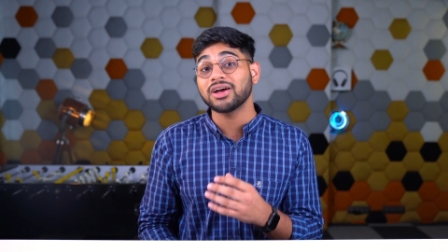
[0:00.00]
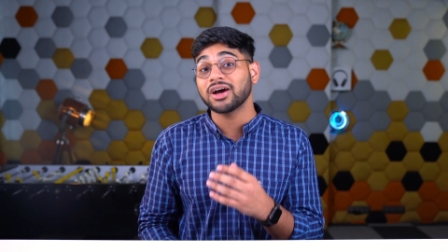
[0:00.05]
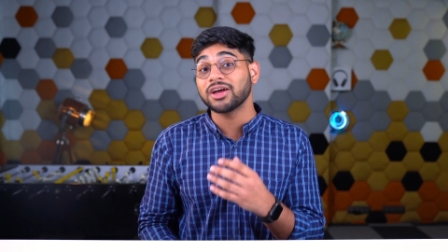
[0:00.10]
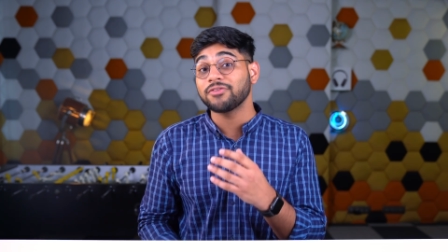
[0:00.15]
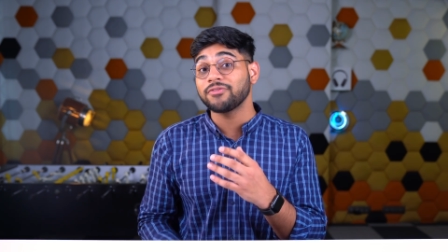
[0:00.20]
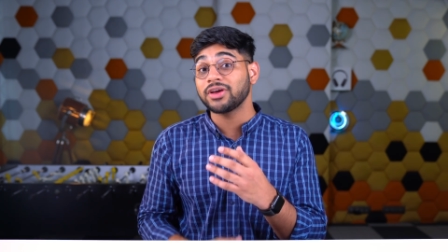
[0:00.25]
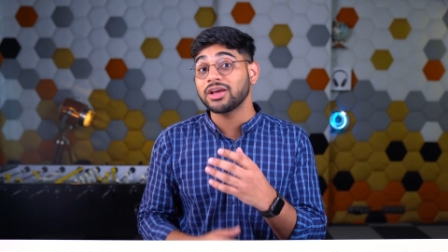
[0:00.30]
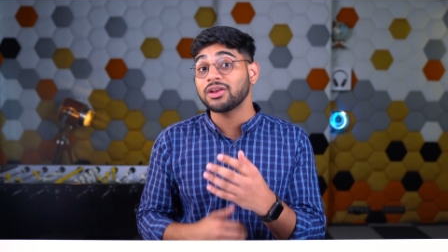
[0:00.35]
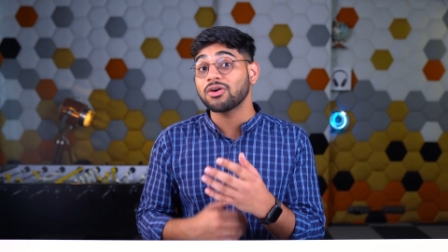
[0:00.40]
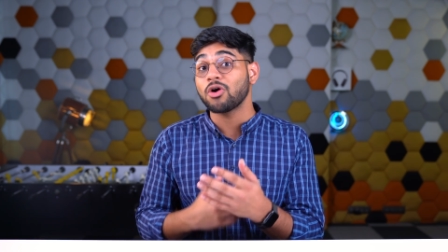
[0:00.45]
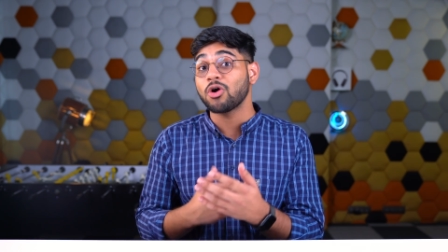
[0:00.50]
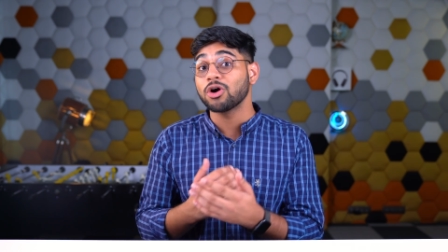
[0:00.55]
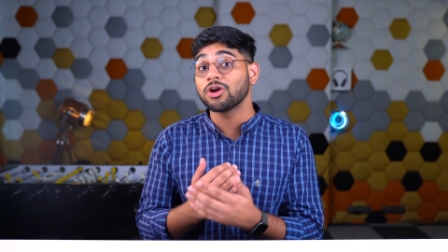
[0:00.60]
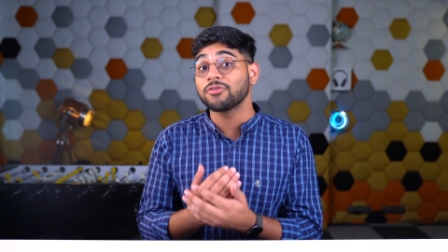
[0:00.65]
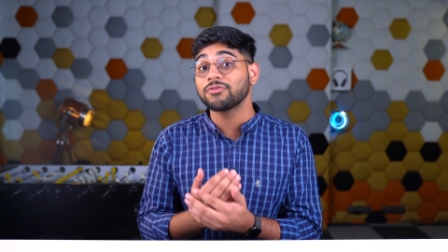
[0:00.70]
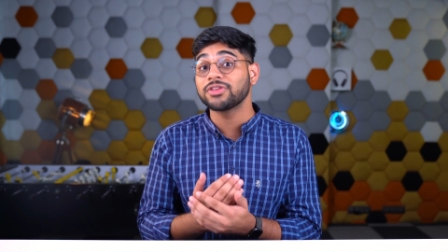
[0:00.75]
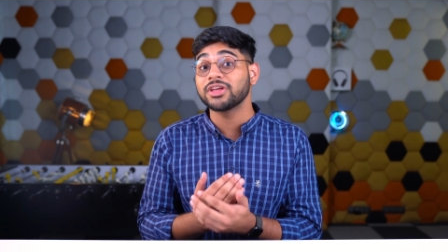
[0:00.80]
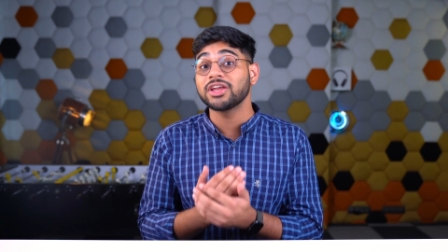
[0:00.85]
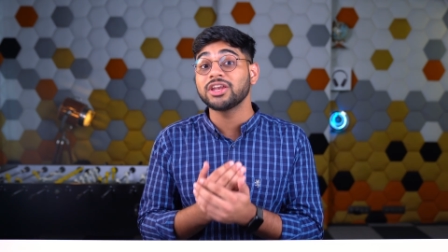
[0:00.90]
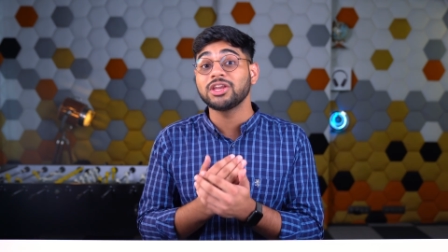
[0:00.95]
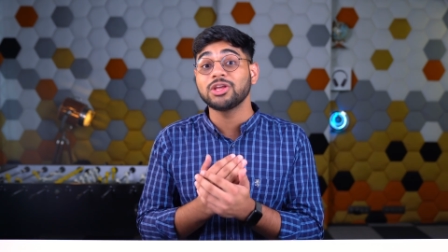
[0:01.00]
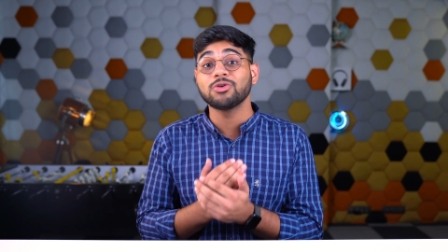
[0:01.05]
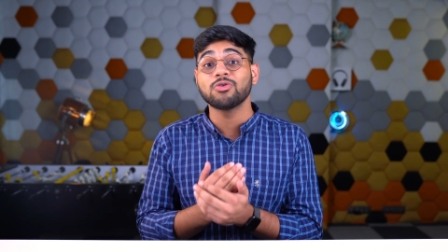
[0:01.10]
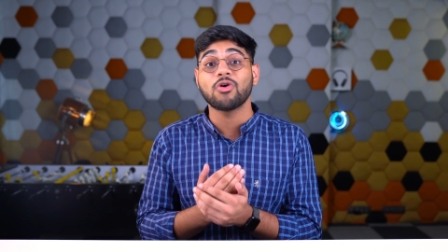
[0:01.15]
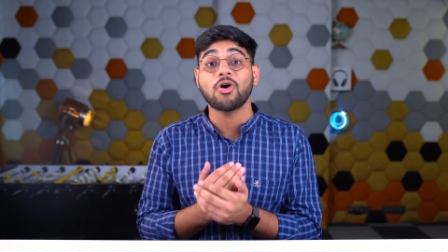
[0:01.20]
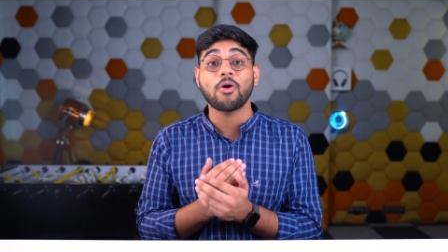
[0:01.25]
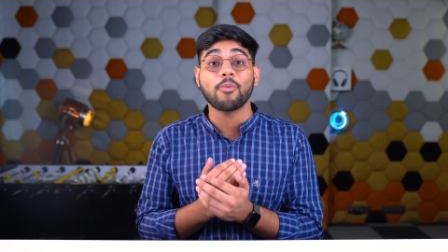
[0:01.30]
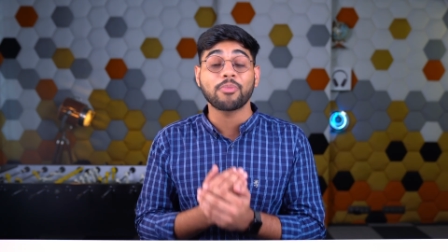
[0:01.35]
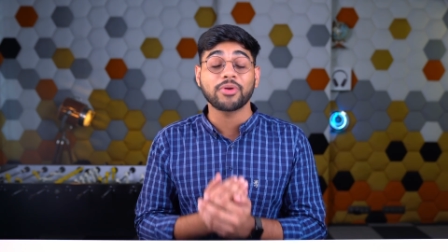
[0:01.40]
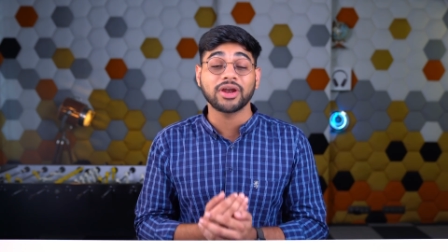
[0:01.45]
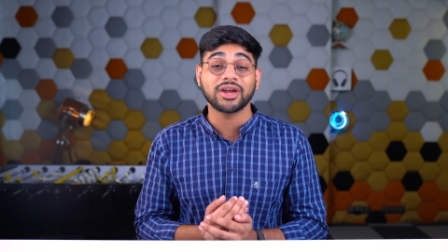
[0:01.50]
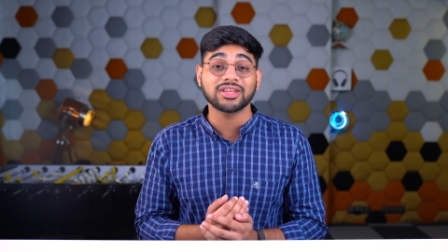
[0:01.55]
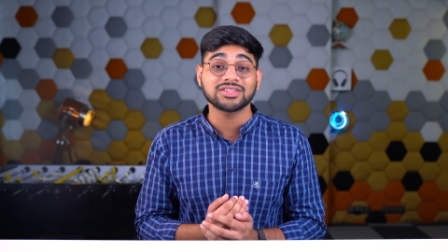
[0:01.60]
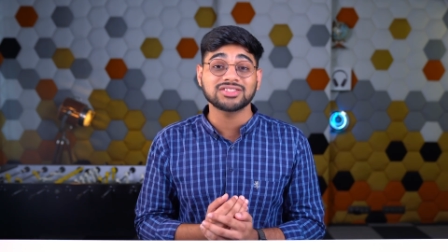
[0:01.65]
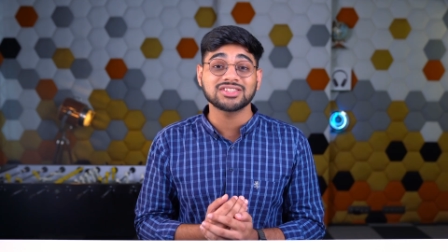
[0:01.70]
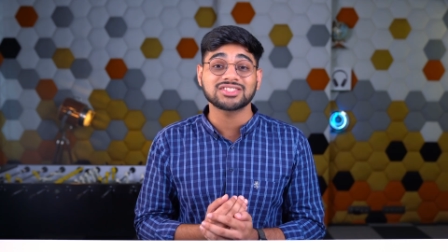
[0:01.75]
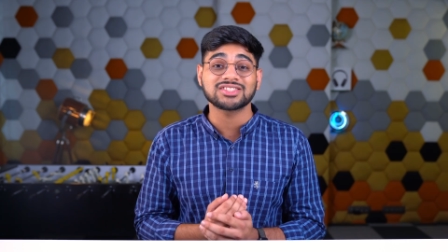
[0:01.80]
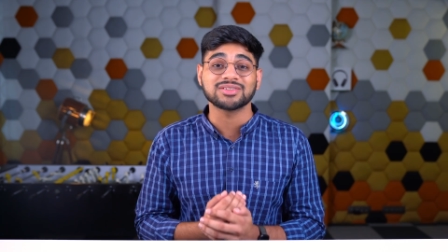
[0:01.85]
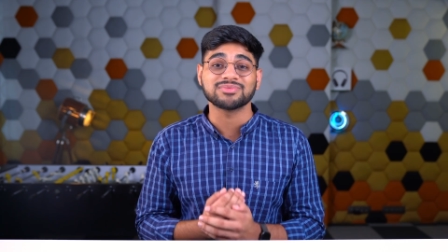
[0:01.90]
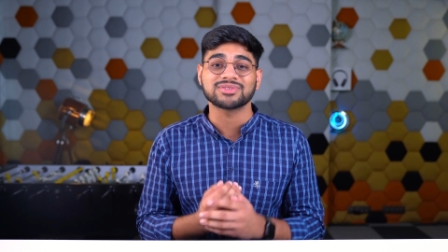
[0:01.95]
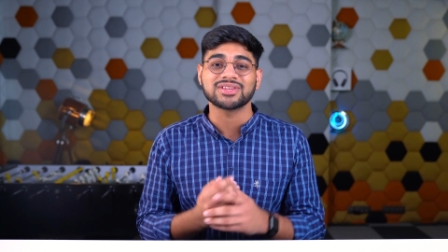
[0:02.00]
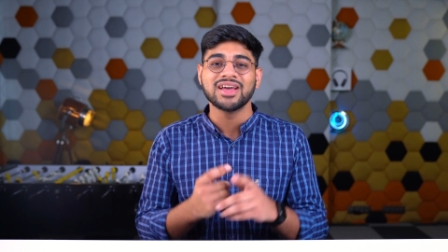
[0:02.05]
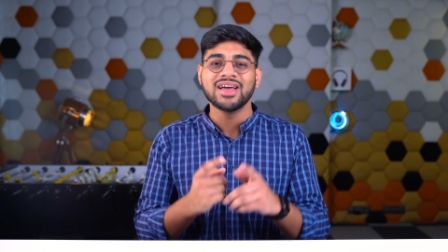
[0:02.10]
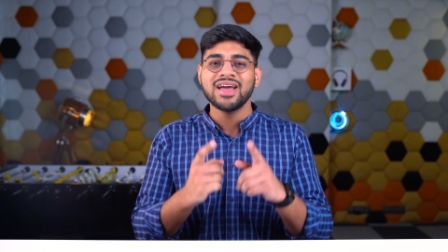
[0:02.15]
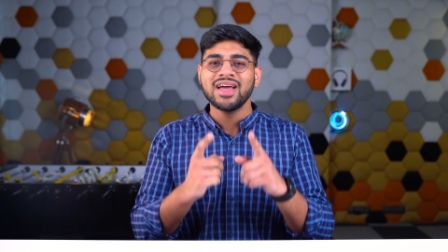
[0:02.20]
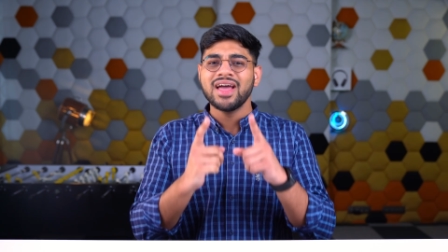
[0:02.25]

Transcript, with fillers: unveil all of their new operating systems.